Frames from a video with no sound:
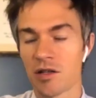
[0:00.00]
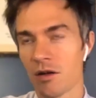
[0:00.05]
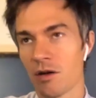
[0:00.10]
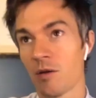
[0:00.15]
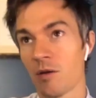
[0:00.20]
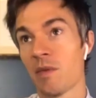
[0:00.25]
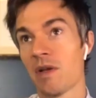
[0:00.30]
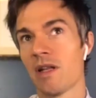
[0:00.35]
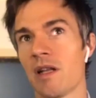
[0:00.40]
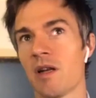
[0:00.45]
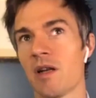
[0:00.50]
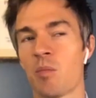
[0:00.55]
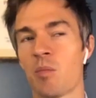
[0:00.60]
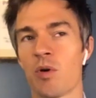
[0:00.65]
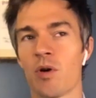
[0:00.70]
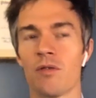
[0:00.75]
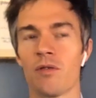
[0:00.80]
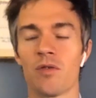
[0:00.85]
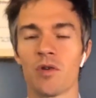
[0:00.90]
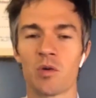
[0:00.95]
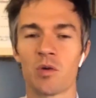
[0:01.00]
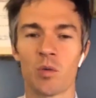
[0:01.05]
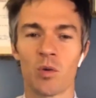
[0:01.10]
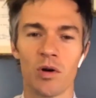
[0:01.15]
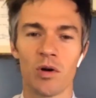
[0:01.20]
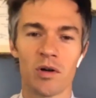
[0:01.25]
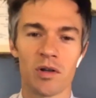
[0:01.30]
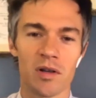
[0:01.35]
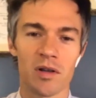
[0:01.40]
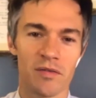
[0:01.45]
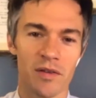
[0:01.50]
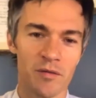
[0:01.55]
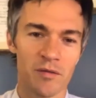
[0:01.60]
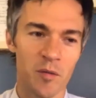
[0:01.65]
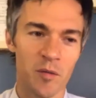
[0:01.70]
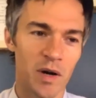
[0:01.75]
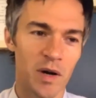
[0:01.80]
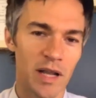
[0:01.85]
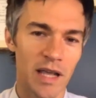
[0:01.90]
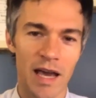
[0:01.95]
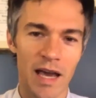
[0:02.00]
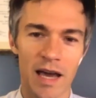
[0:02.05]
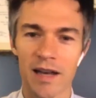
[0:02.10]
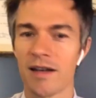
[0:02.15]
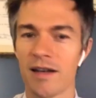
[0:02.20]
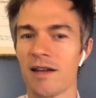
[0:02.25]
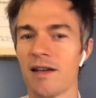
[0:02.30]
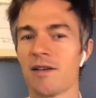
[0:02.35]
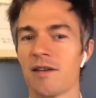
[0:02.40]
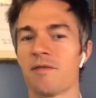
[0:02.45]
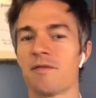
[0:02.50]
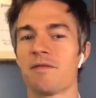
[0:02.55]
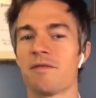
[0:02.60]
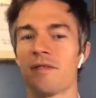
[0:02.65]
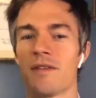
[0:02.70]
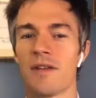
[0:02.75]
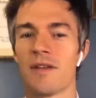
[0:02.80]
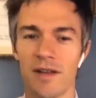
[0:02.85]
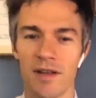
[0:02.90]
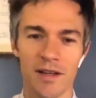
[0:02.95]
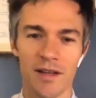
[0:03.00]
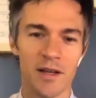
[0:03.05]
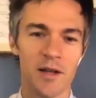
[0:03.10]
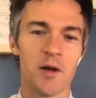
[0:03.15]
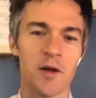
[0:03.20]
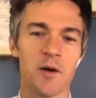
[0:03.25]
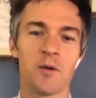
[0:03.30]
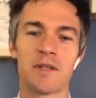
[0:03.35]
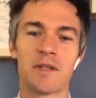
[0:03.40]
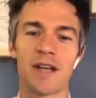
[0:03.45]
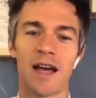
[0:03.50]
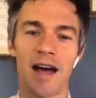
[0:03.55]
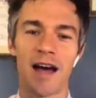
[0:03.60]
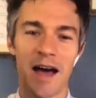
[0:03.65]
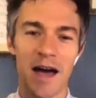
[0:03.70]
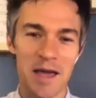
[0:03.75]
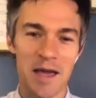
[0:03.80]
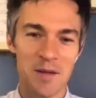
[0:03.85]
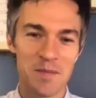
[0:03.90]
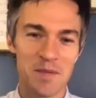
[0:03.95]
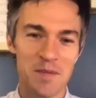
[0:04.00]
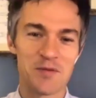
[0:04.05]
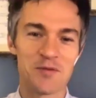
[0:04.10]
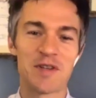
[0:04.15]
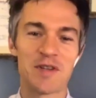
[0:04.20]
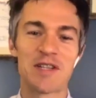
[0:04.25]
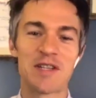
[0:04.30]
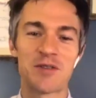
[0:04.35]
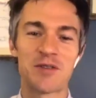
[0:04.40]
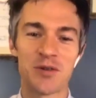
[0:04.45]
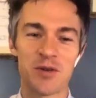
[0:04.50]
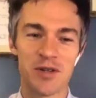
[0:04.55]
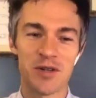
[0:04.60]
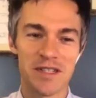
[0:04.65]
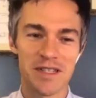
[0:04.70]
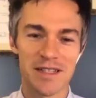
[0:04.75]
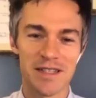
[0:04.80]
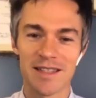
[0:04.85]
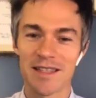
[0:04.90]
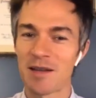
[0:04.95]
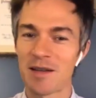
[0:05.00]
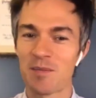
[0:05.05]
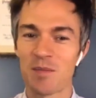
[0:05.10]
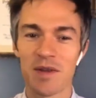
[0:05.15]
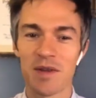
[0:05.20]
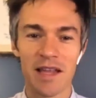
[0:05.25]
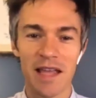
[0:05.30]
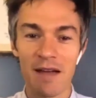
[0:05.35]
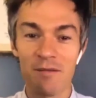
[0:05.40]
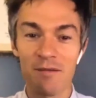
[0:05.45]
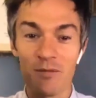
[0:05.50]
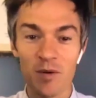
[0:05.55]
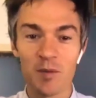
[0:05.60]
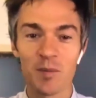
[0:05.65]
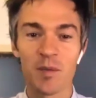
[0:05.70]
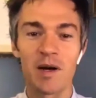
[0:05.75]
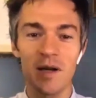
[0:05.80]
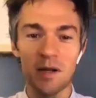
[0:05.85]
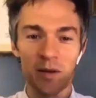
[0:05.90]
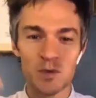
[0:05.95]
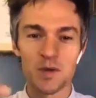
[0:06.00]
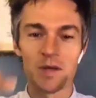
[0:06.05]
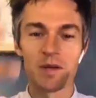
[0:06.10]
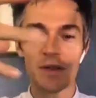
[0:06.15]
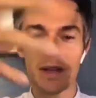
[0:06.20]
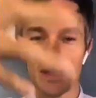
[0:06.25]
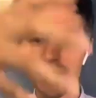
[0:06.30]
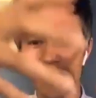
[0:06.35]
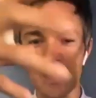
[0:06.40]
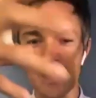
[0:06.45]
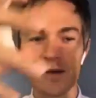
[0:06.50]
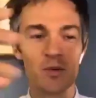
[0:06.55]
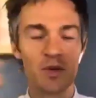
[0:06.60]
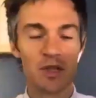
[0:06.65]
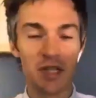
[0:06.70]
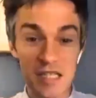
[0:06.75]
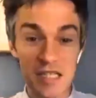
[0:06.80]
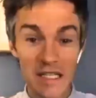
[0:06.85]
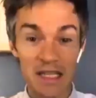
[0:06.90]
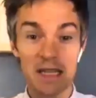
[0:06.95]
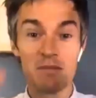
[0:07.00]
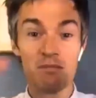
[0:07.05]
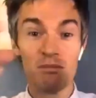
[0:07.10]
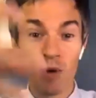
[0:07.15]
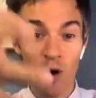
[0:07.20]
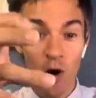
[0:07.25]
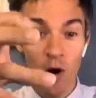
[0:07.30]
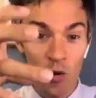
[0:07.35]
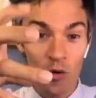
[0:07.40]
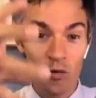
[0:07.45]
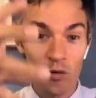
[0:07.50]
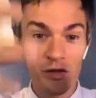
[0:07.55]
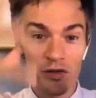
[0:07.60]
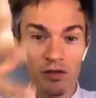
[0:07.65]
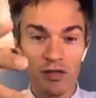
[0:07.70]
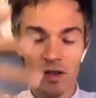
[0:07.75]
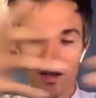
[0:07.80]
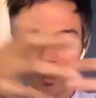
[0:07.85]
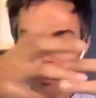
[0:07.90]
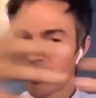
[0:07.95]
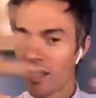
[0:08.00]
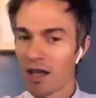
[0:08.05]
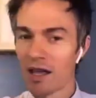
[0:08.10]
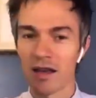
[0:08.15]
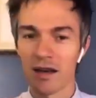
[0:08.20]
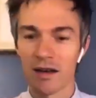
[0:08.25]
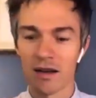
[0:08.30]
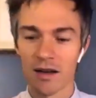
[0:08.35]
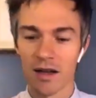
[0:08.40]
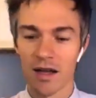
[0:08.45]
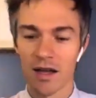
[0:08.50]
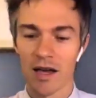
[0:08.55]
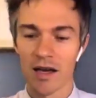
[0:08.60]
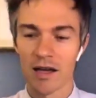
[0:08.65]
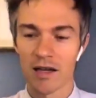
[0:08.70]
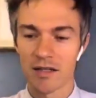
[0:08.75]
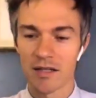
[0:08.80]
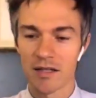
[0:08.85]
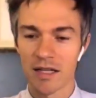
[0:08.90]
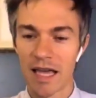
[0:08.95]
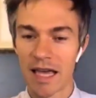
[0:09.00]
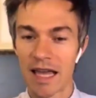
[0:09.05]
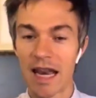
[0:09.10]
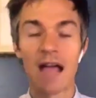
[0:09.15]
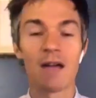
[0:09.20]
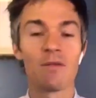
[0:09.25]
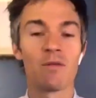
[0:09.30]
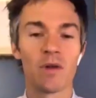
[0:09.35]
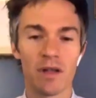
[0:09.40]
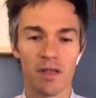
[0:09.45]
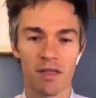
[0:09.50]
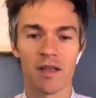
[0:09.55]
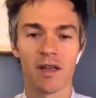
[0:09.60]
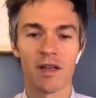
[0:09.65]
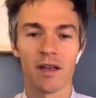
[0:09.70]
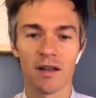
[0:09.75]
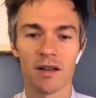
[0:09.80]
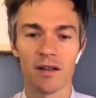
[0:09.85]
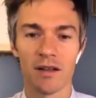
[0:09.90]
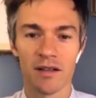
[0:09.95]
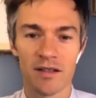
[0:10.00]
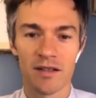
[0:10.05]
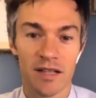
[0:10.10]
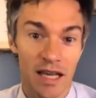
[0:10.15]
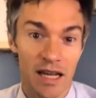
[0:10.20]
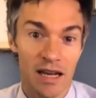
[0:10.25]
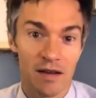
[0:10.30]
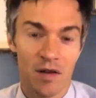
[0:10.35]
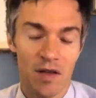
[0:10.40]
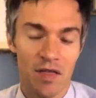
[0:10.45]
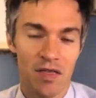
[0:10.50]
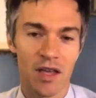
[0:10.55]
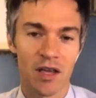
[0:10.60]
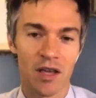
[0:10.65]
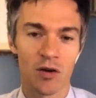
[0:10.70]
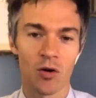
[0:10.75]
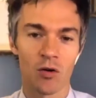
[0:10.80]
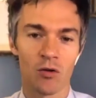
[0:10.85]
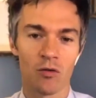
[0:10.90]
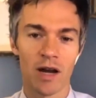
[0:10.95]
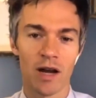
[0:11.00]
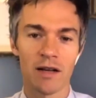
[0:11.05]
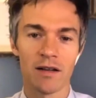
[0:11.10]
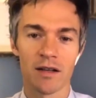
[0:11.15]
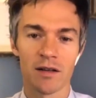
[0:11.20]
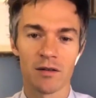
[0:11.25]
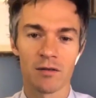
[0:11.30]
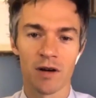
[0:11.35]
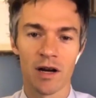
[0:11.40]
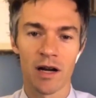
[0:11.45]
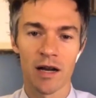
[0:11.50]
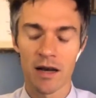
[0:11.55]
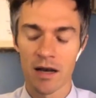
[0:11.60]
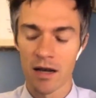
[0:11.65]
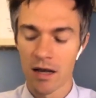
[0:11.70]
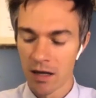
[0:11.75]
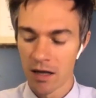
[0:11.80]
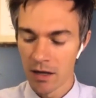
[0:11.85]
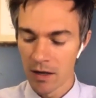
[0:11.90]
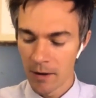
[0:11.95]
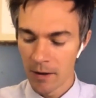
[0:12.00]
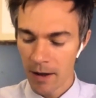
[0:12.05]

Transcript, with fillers: so i mm-hmm. mean perfect world if everybody had enough you know time and resources they mm-hmm. everybody would would see both and uh, to get everything to get everything corrected right yeah